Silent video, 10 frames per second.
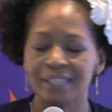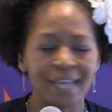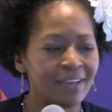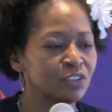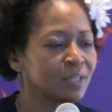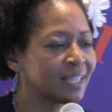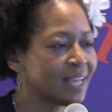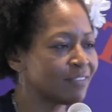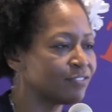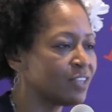To have so they could
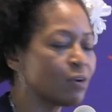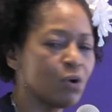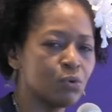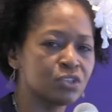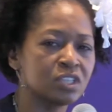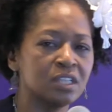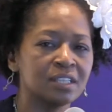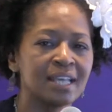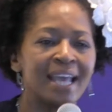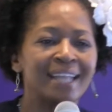have their own
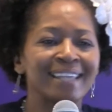sons.